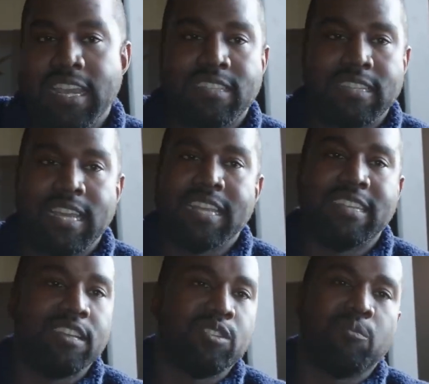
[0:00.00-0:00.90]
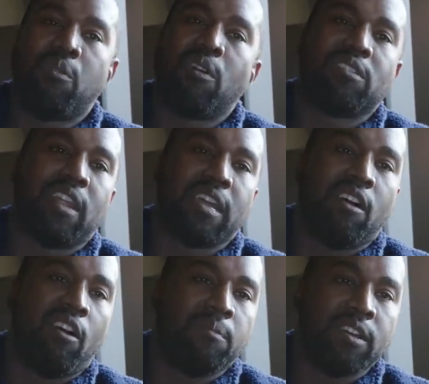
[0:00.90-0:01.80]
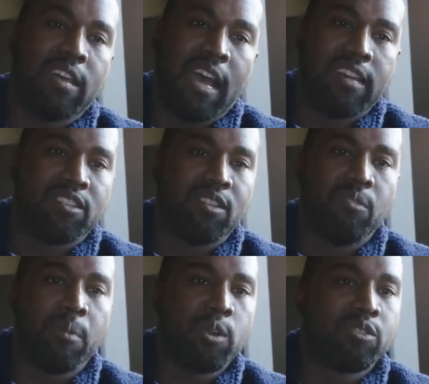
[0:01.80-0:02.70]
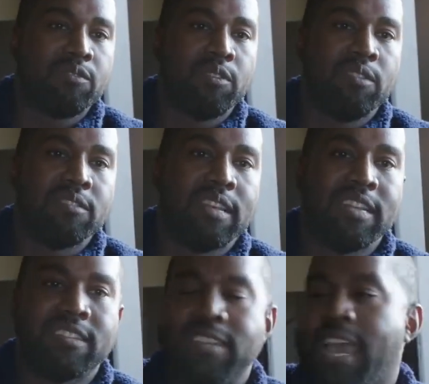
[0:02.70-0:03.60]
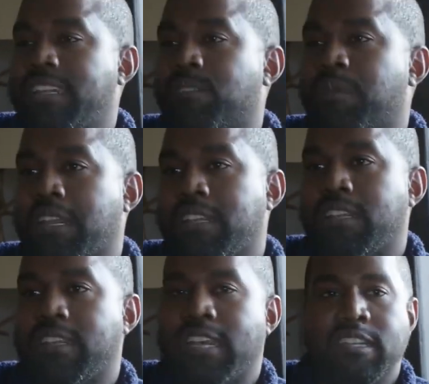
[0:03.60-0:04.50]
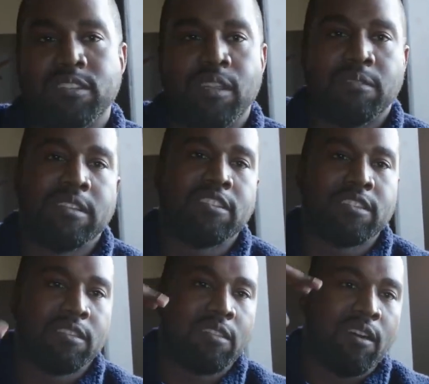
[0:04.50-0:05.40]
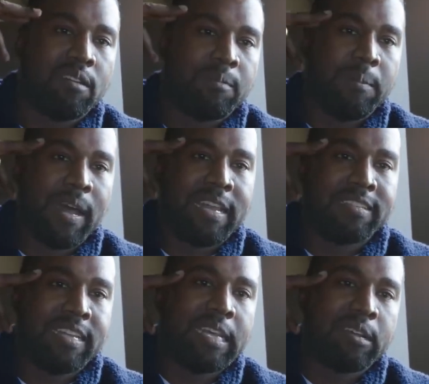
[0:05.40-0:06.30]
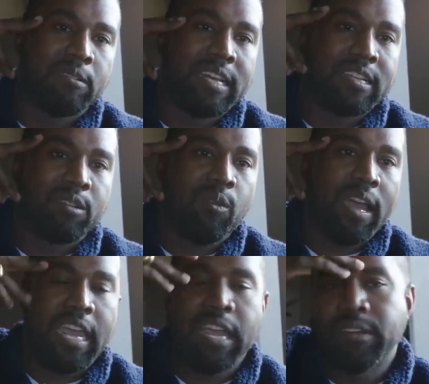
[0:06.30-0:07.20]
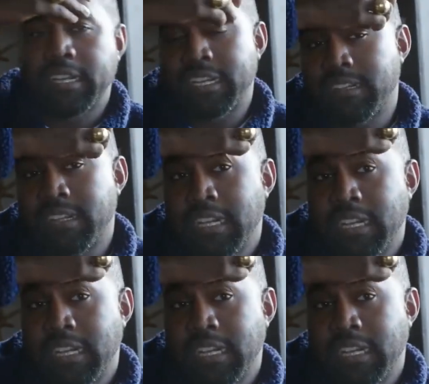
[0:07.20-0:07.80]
it doesn't work like karma. God is so merciful that it's not directly connected. So this is a thought in my mind that's incorrect and quite arrogant,